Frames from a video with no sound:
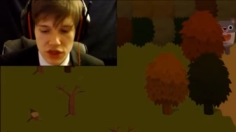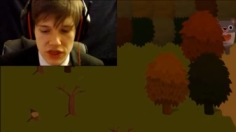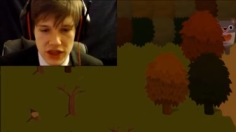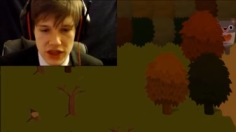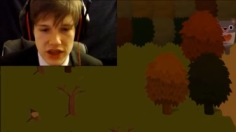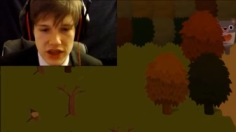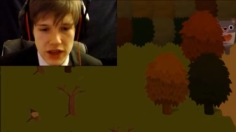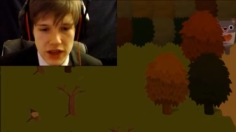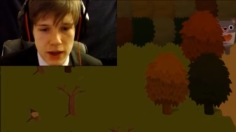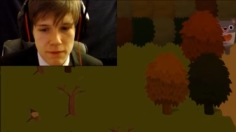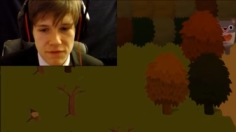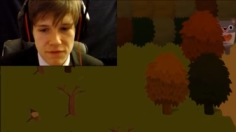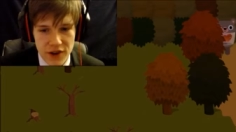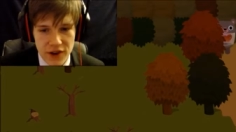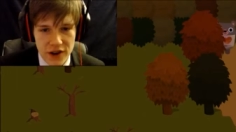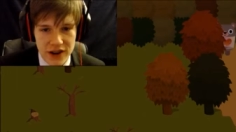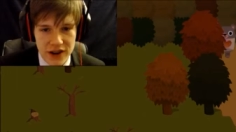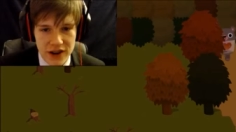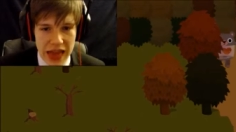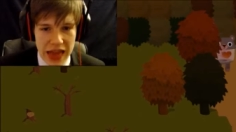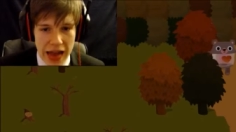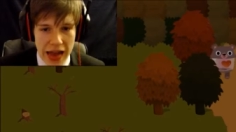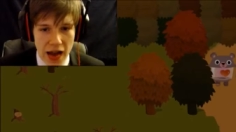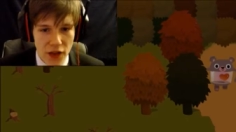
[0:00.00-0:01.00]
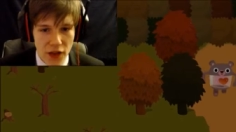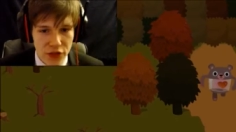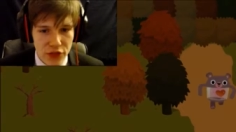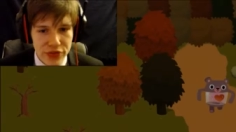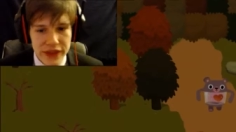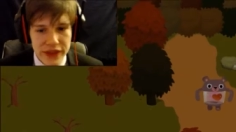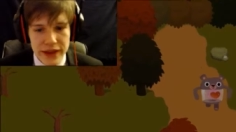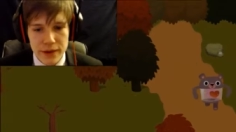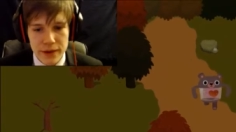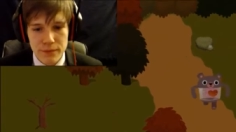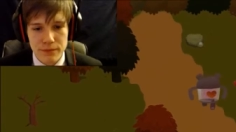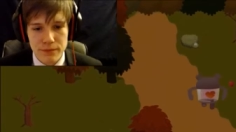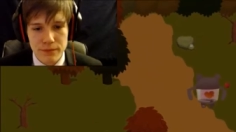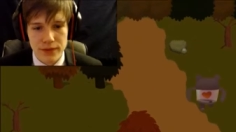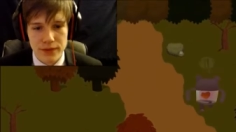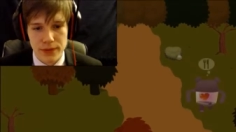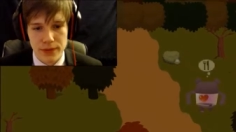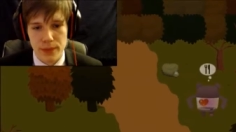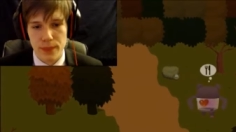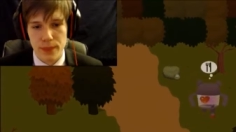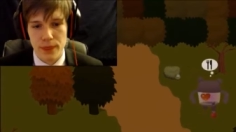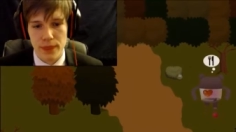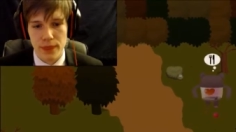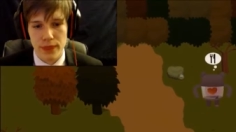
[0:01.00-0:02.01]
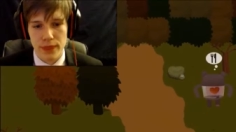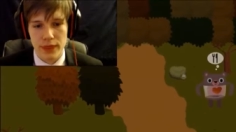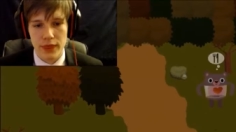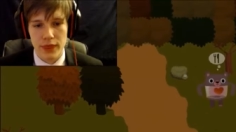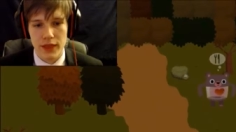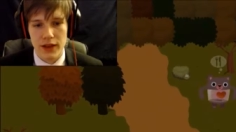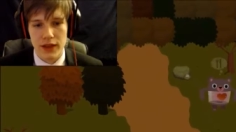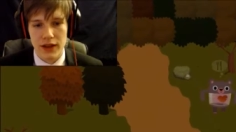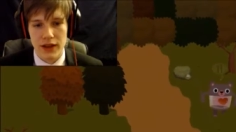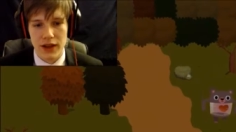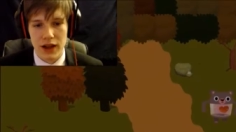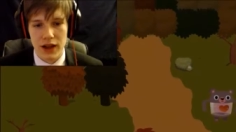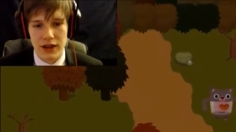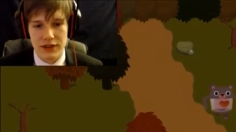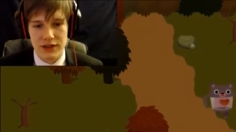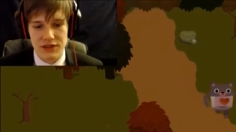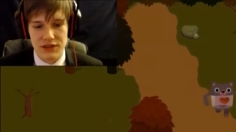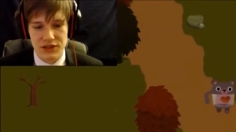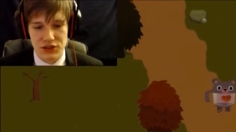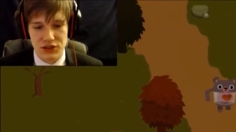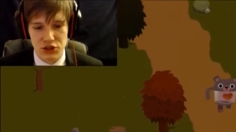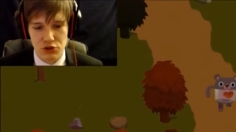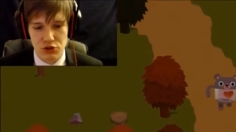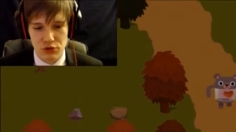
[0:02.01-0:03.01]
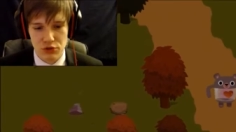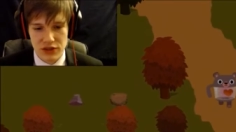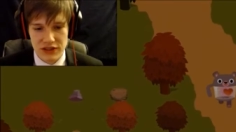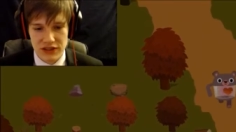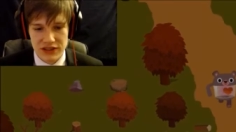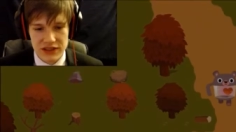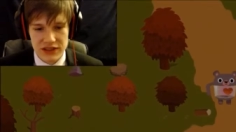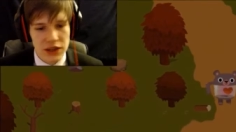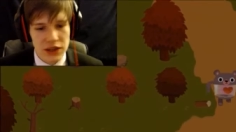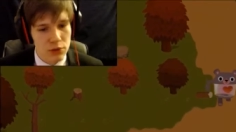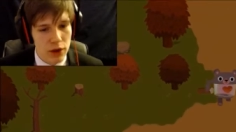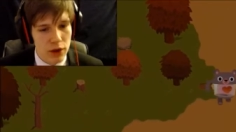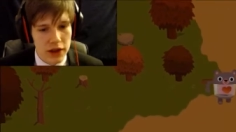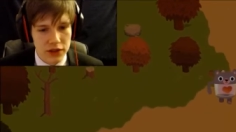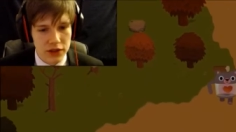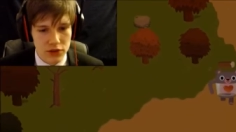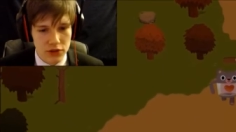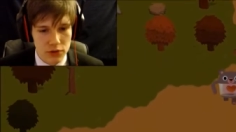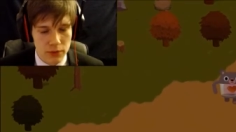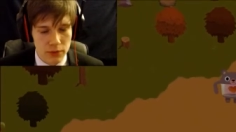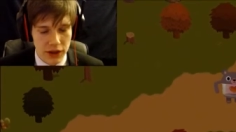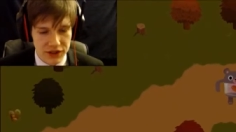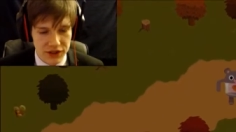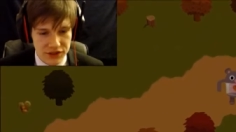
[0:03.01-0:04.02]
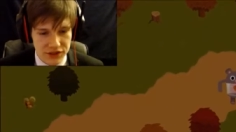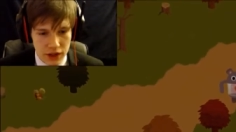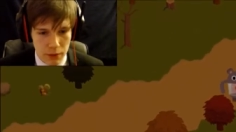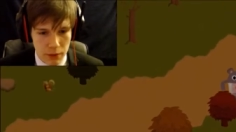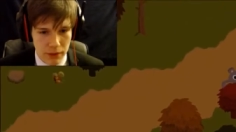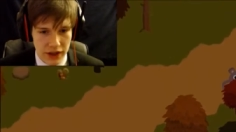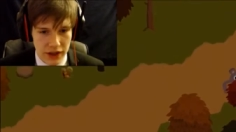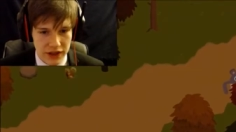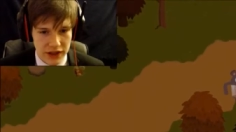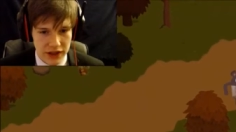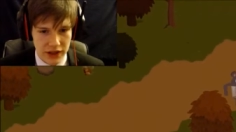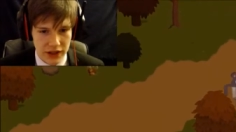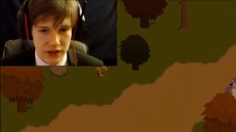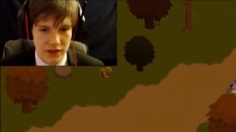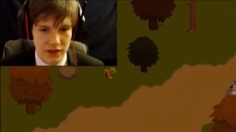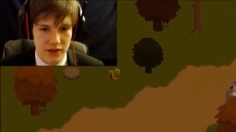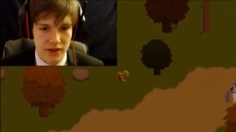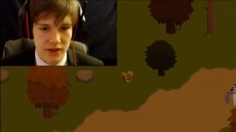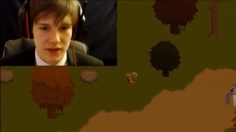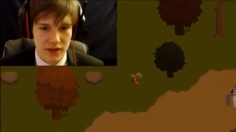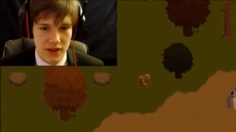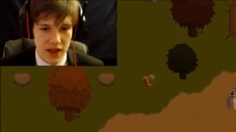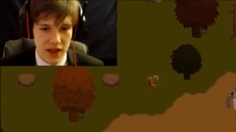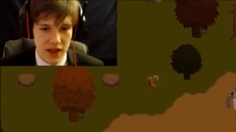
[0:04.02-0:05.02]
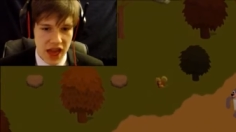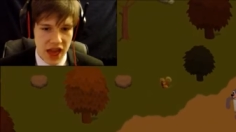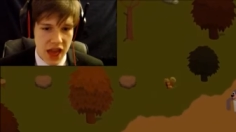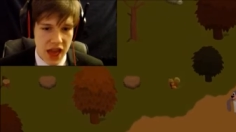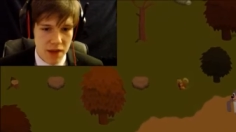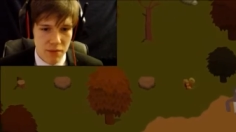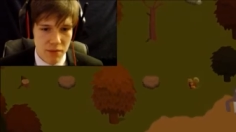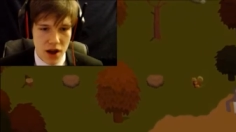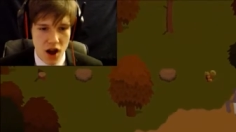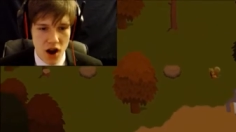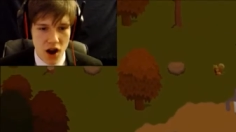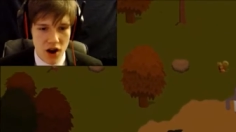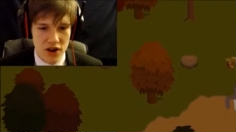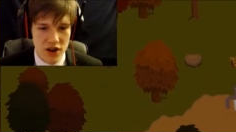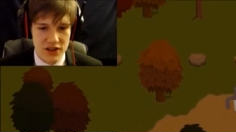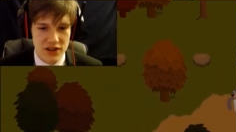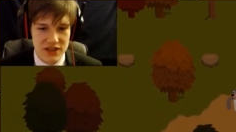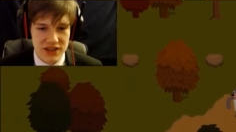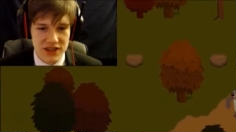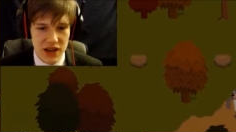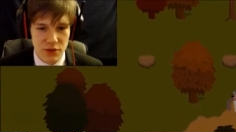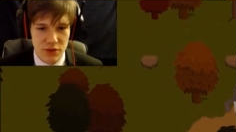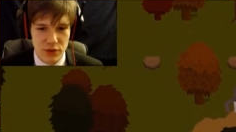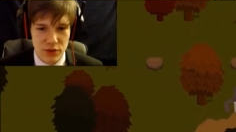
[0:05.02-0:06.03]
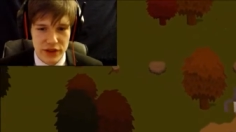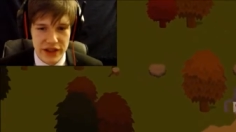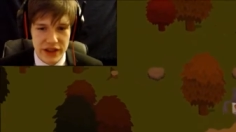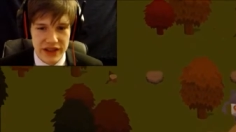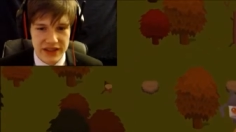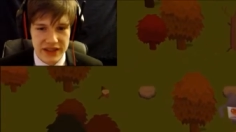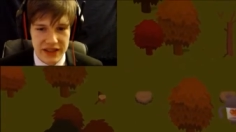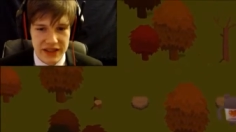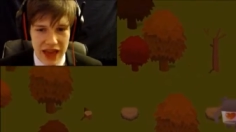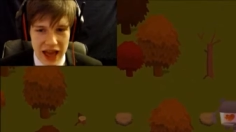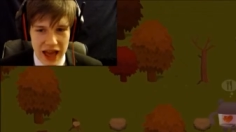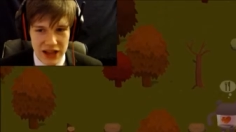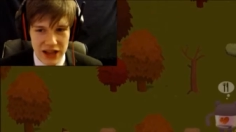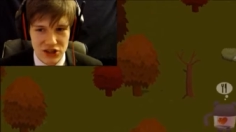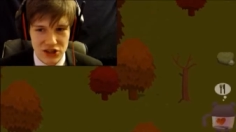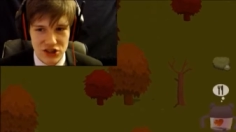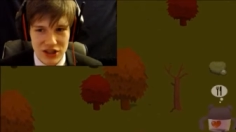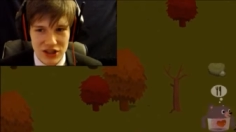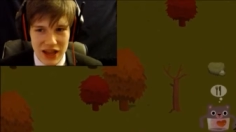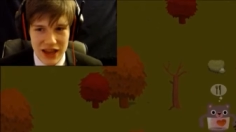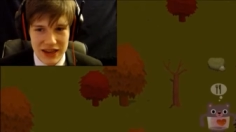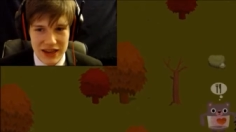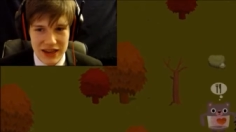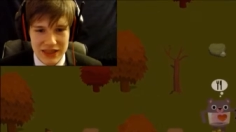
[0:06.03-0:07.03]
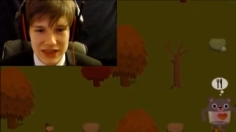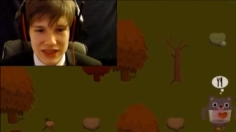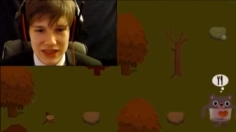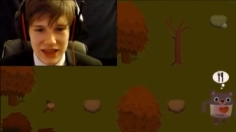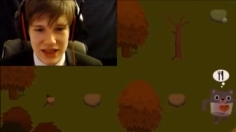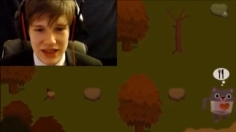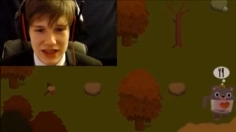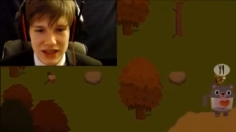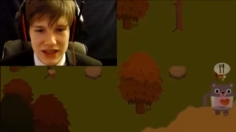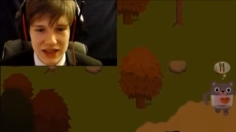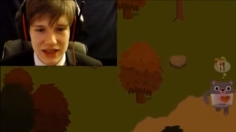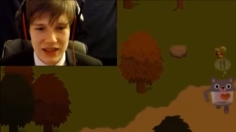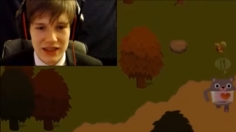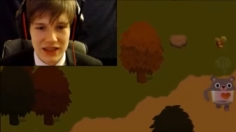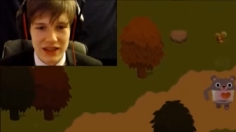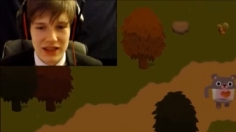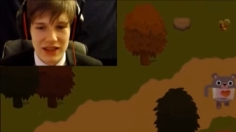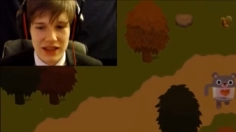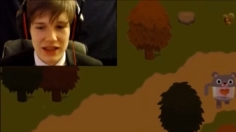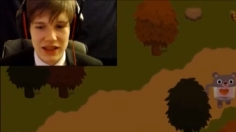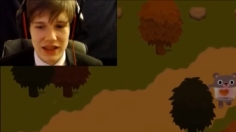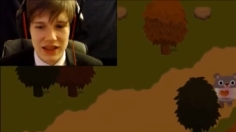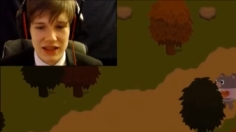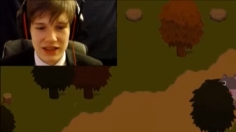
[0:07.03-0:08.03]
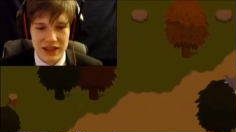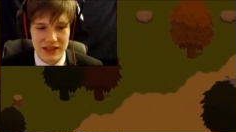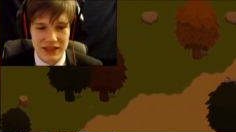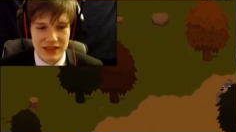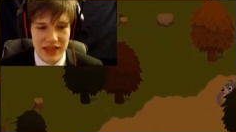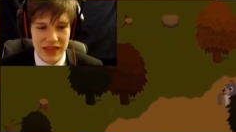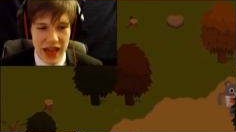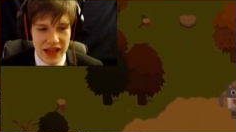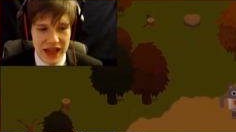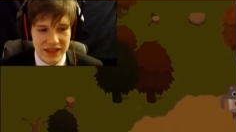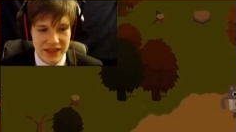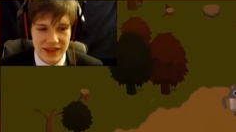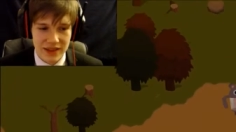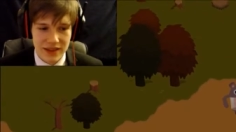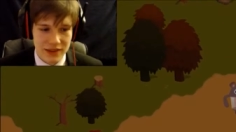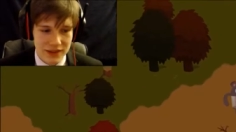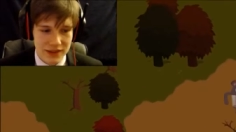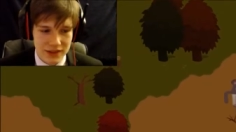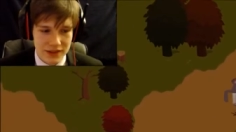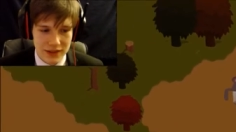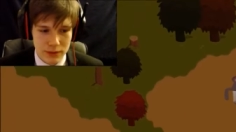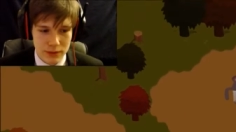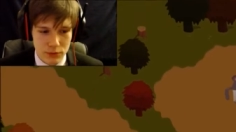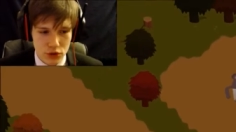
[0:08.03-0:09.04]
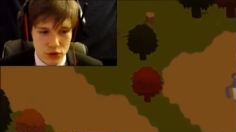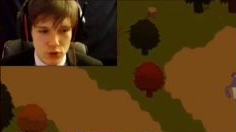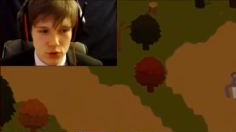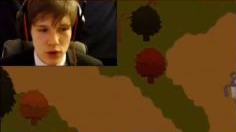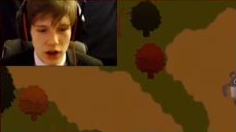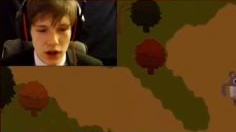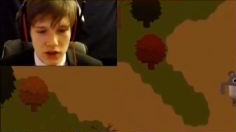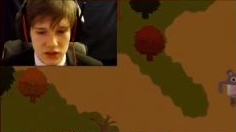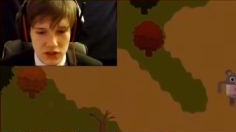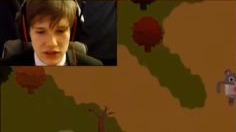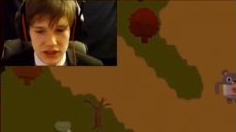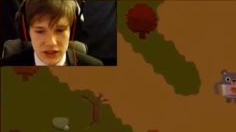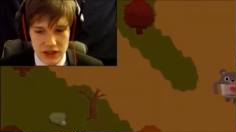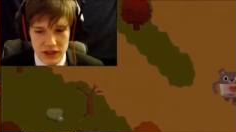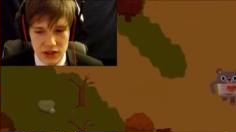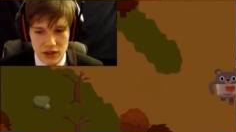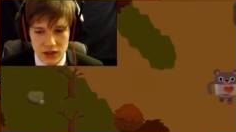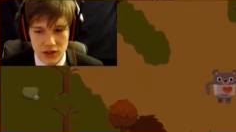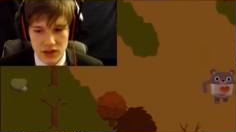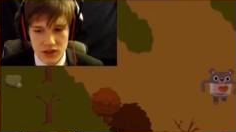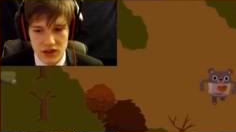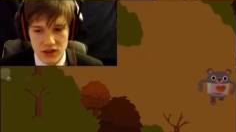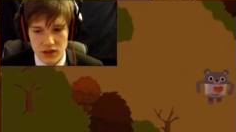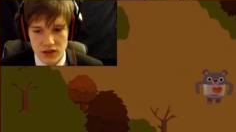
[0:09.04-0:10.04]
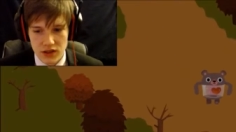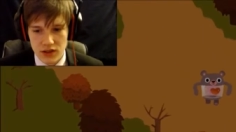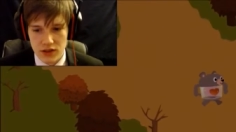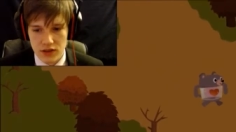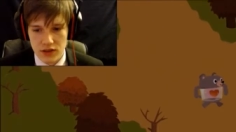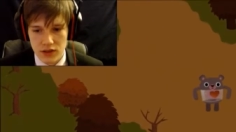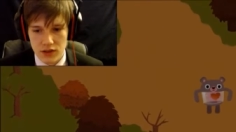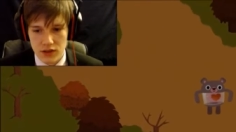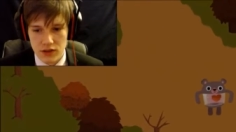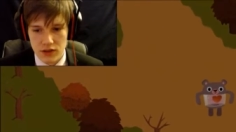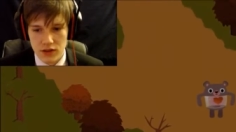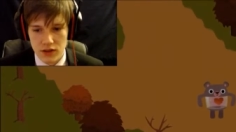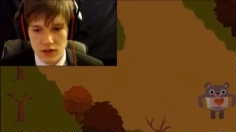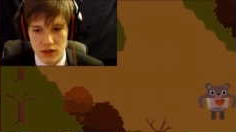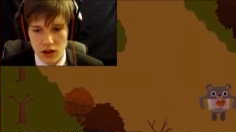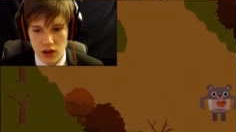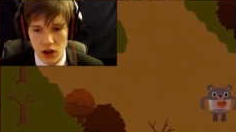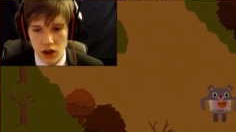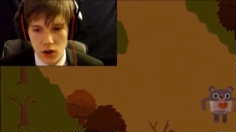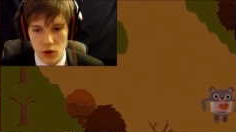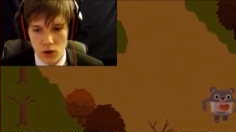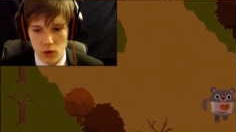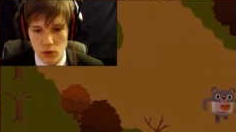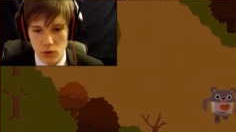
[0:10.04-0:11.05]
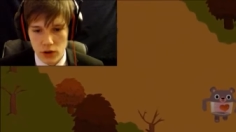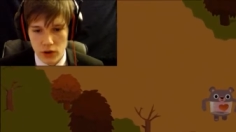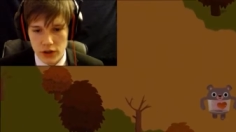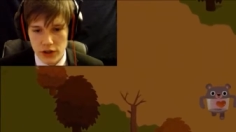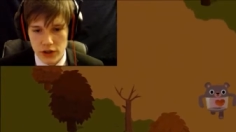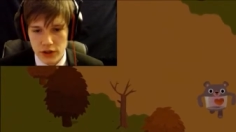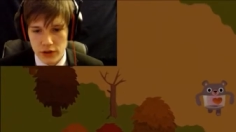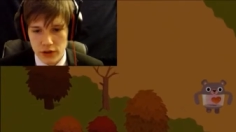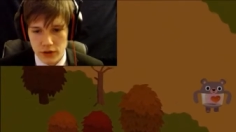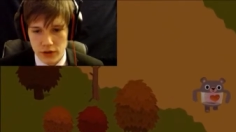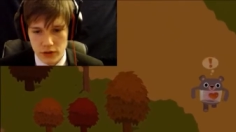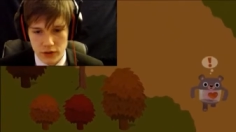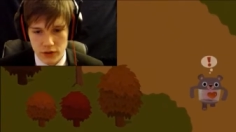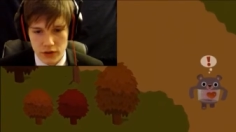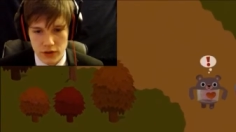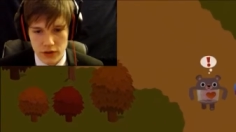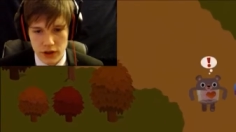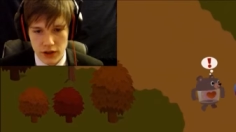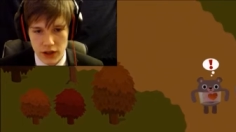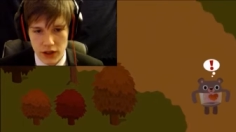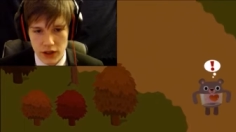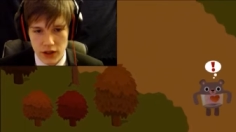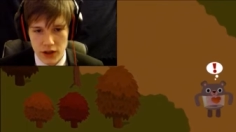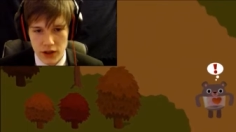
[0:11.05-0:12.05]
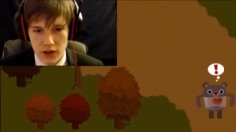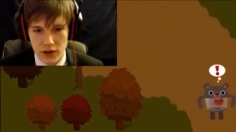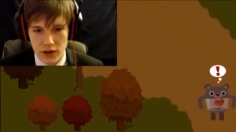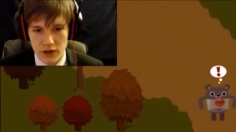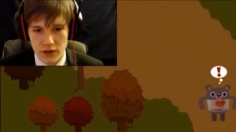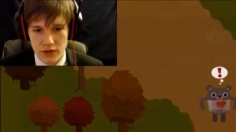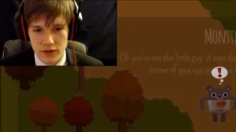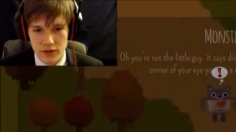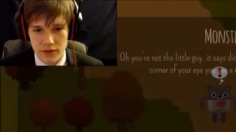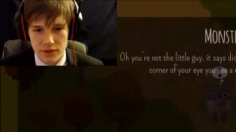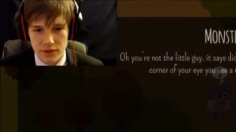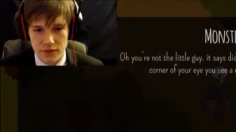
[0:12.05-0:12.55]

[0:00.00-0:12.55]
think I'm very healthy, because you can see right through my stomach. And my heart's not really attached to anything. That doesn't seem too healthy either. Oh, who are you? Hello.